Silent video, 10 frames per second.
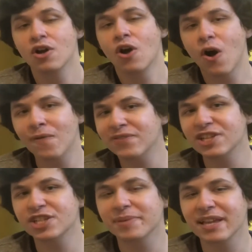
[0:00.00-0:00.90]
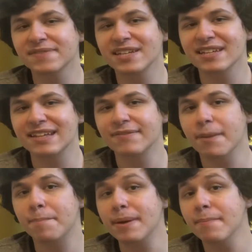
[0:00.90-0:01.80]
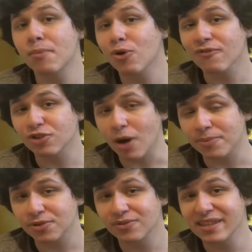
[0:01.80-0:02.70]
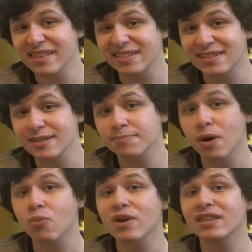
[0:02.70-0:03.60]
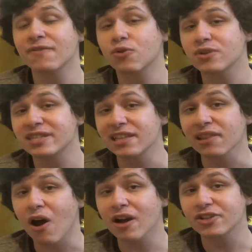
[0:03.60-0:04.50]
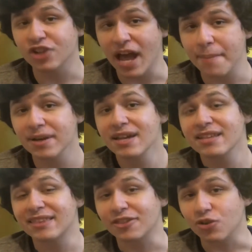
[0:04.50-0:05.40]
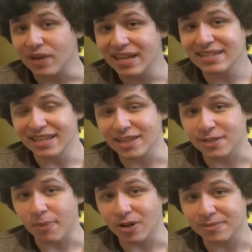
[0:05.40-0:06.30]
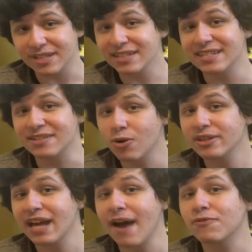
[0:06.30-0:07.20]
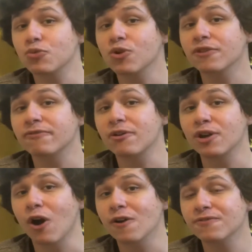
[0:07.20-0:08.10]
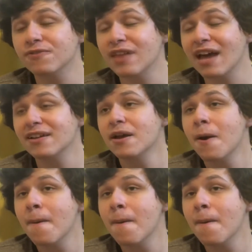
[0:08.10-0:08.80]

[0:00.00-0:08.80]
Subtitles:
Hopefully Chmelevski is given a bit more of an opportunity this season, but with, of course, the logjam that there is in this bottom six, he's going to have to work very hard for that.